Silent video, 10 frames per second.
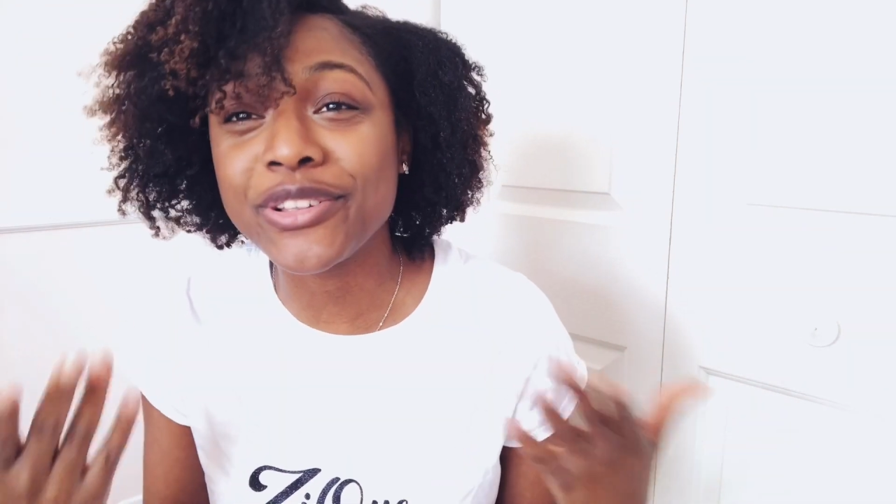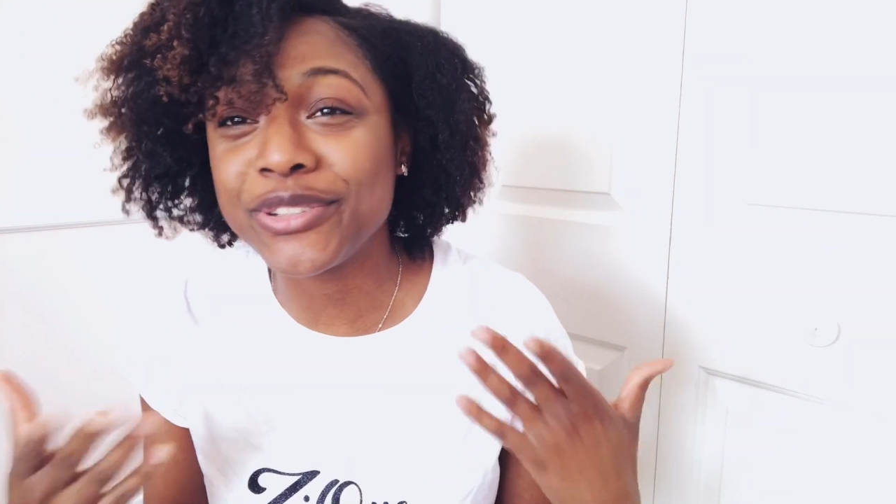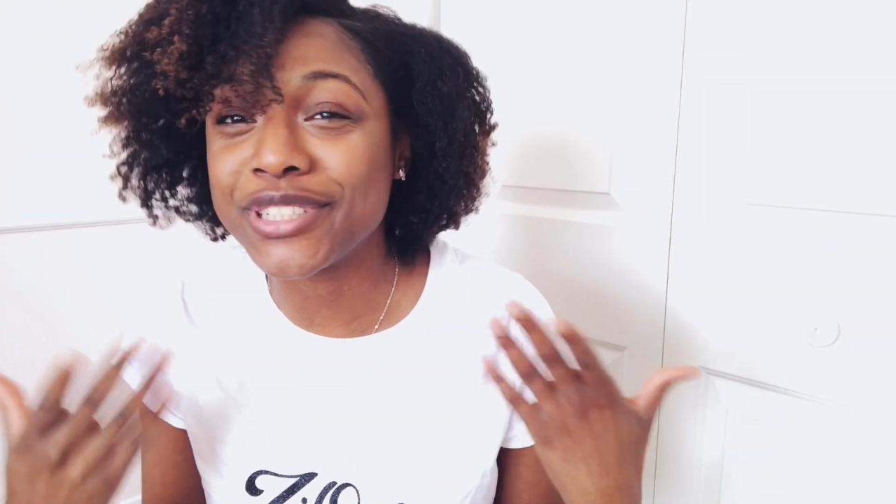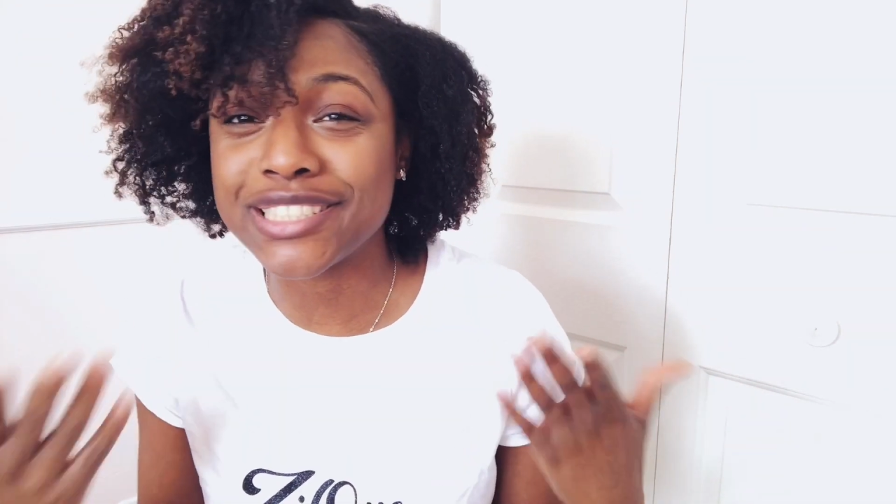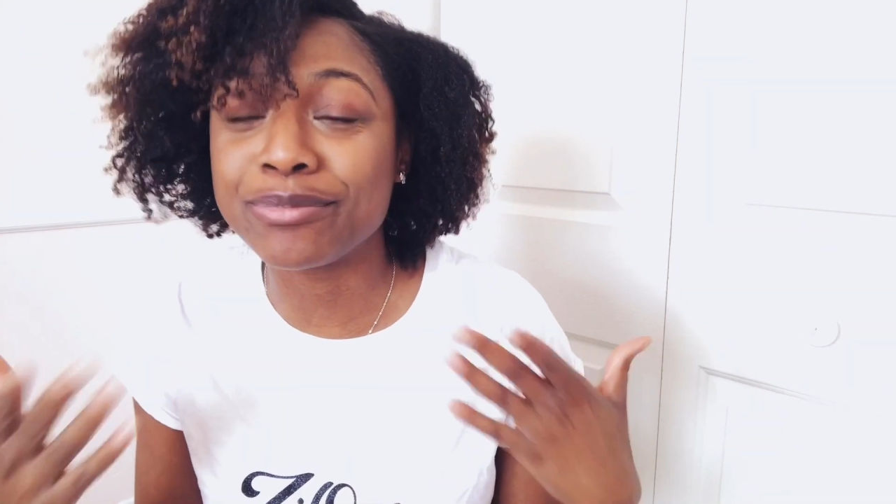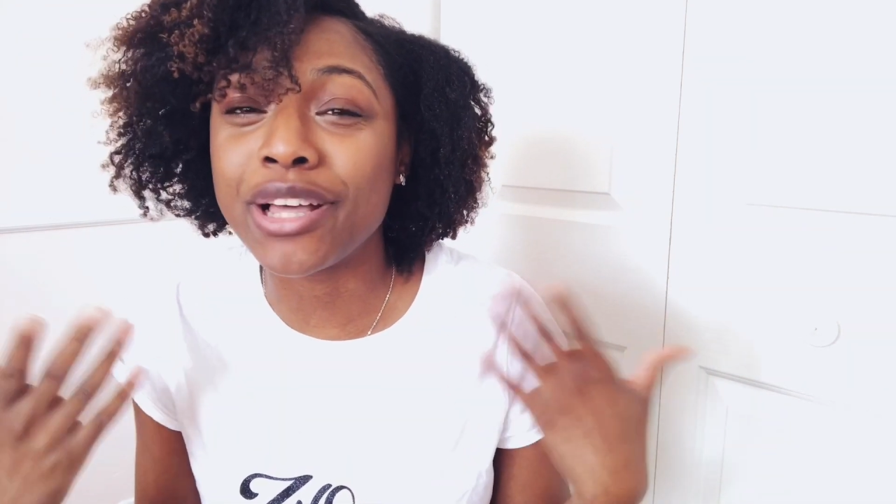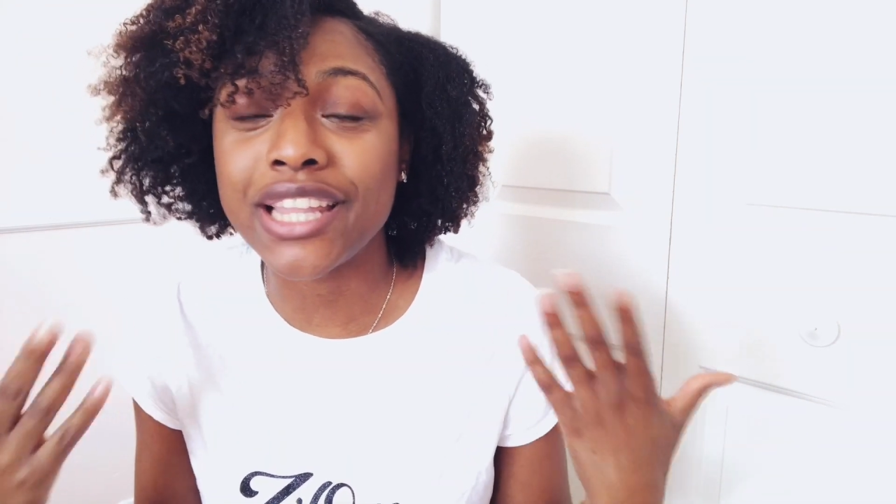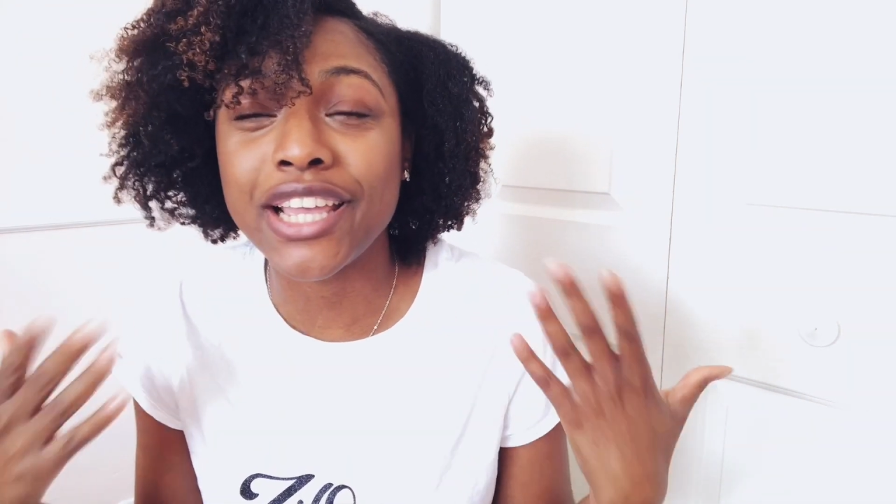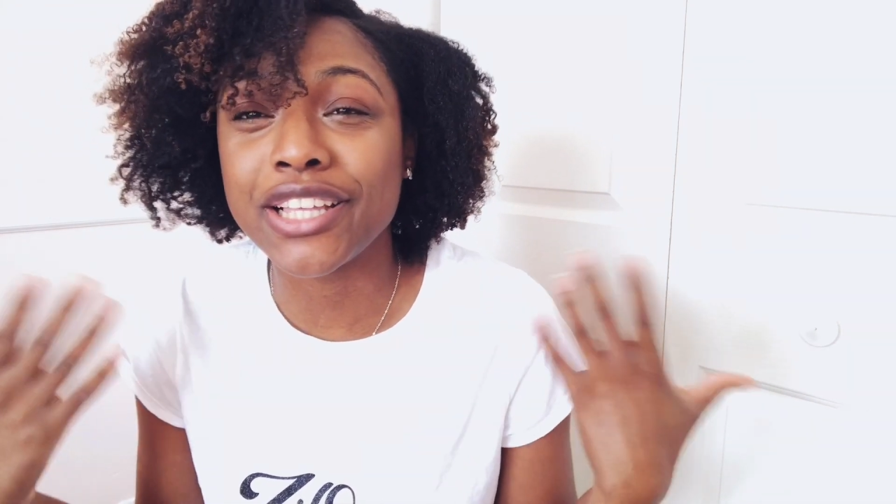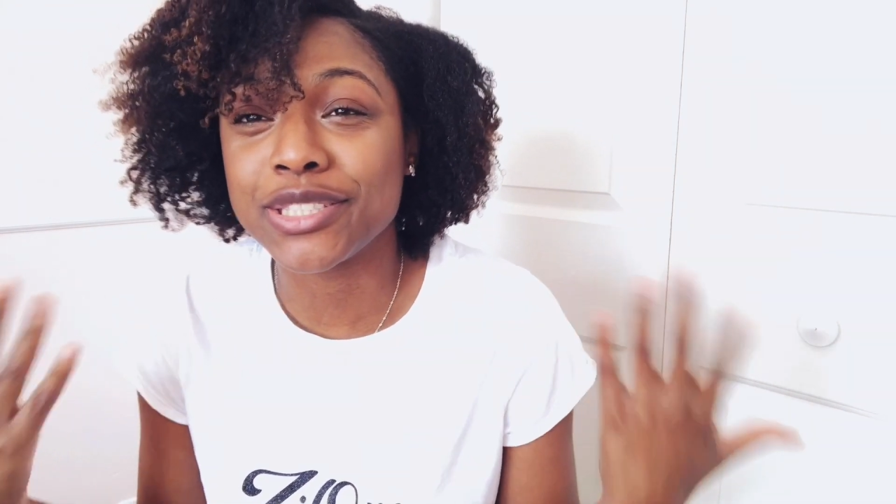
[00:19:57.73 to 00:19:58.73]
you can smell
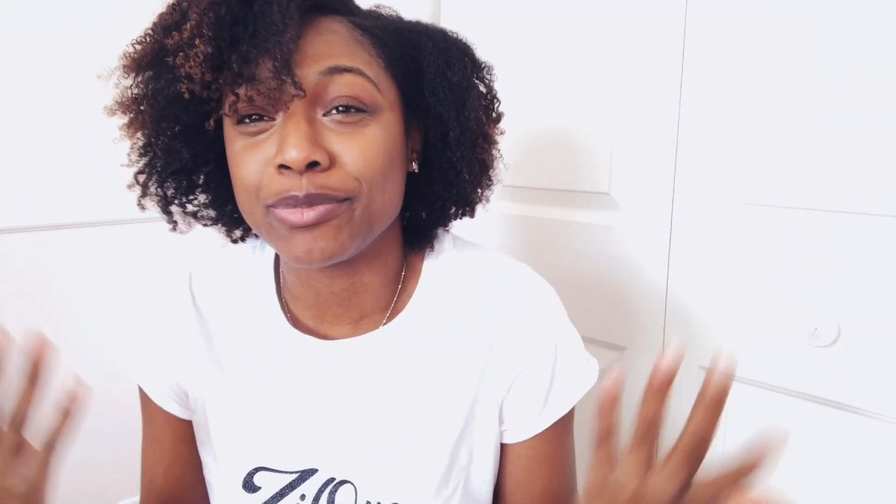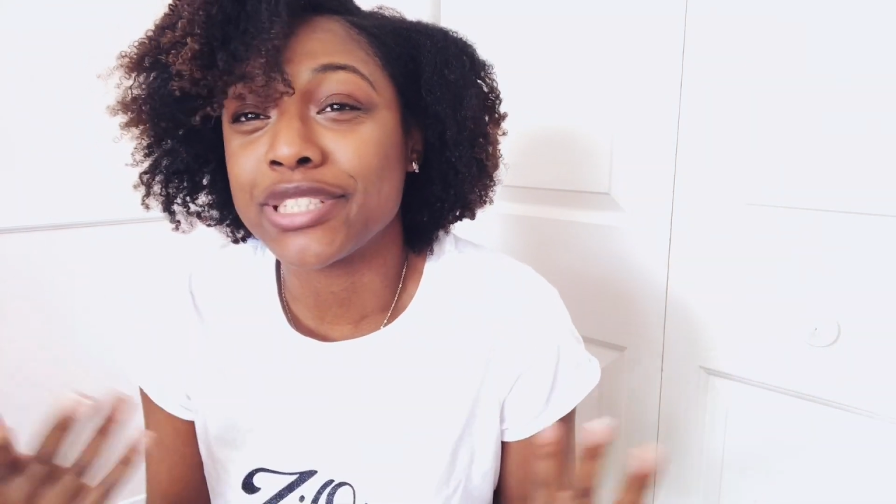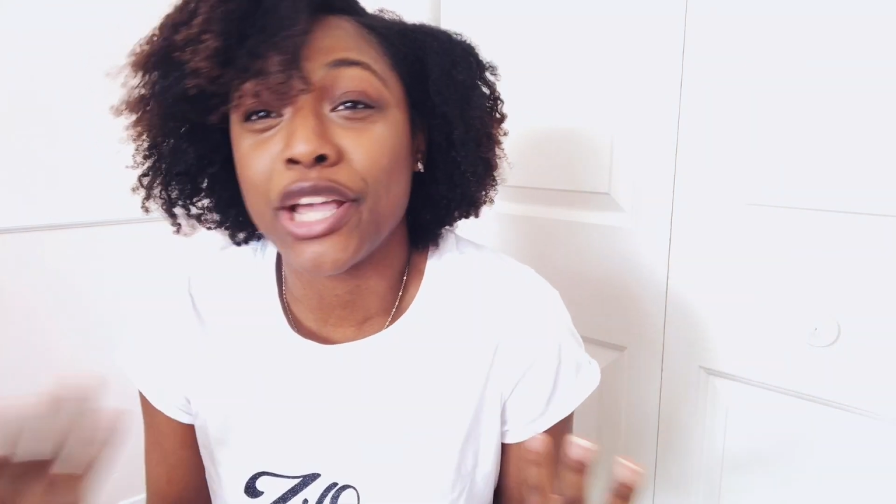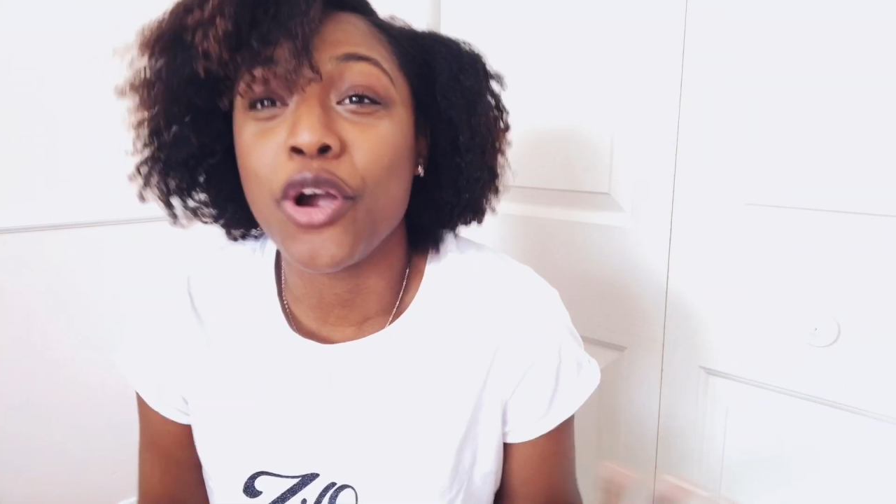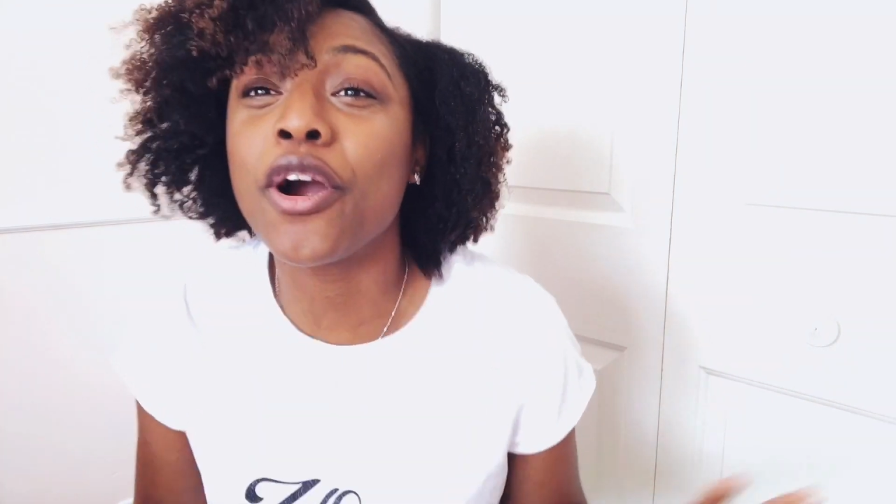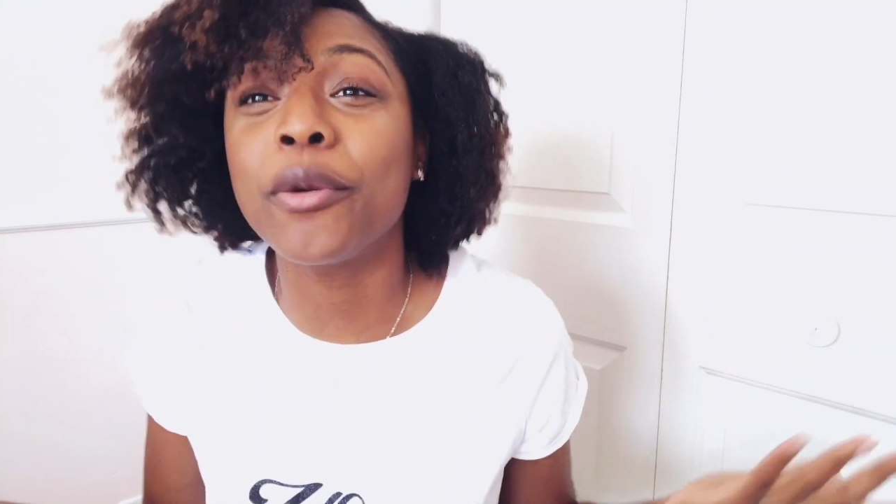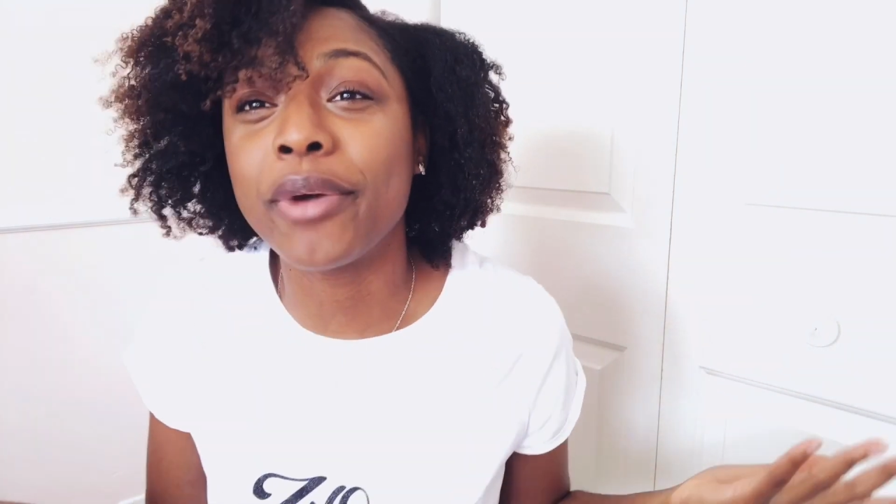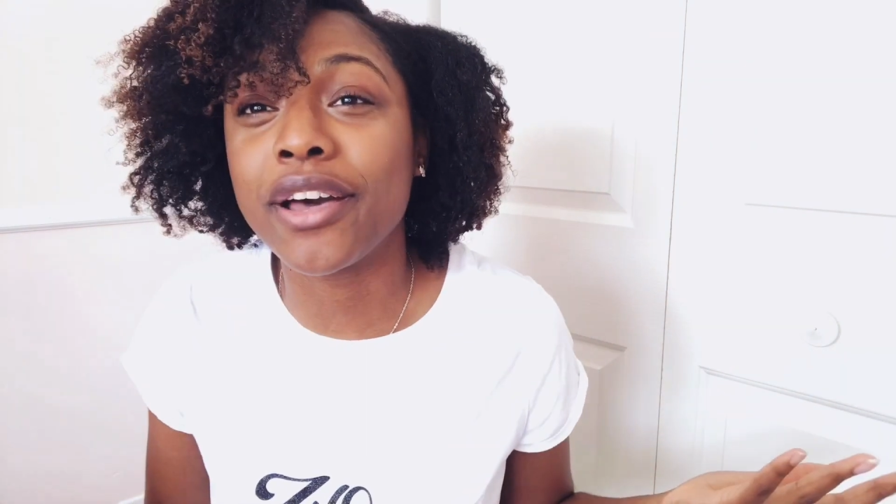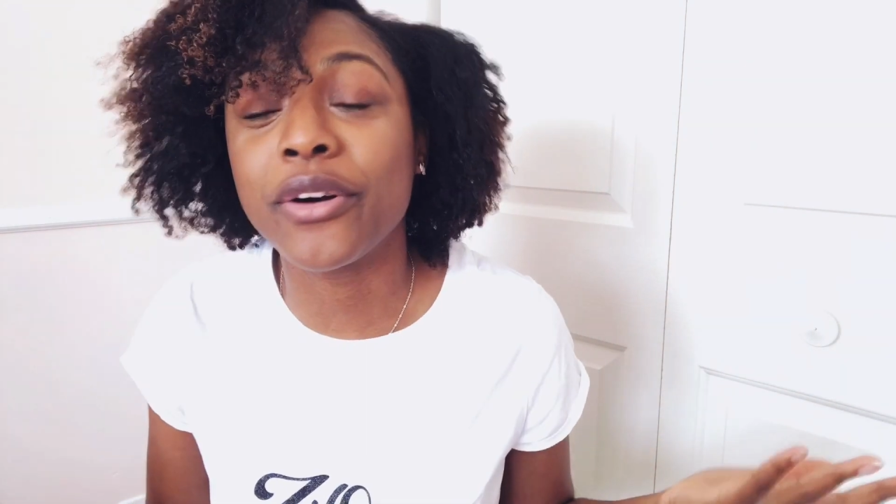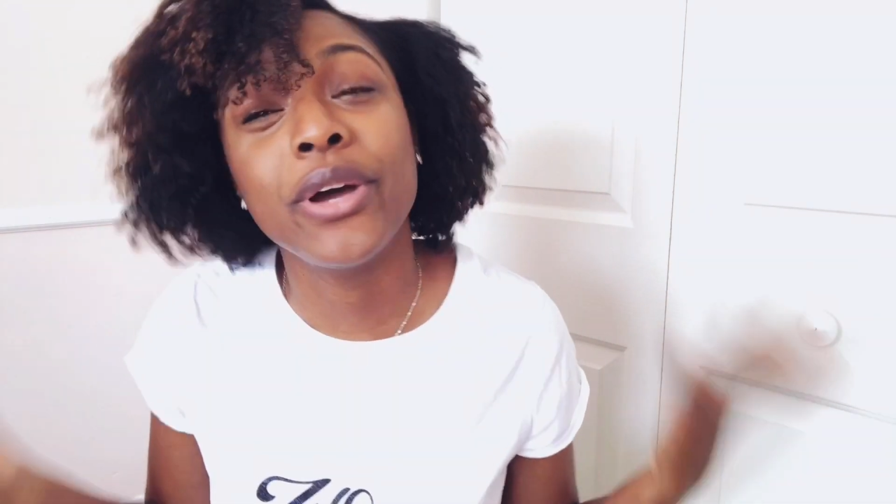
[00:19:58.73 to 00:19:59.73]
like it smells like
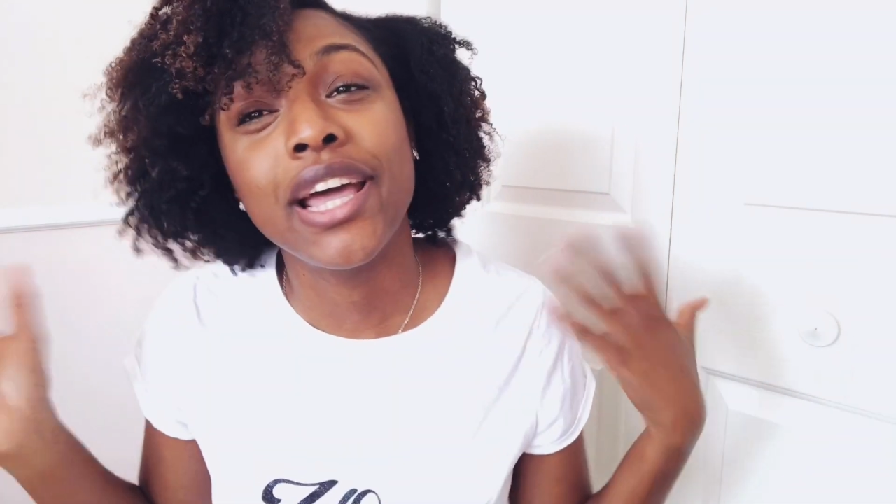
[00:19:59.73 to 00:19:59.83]
caramel,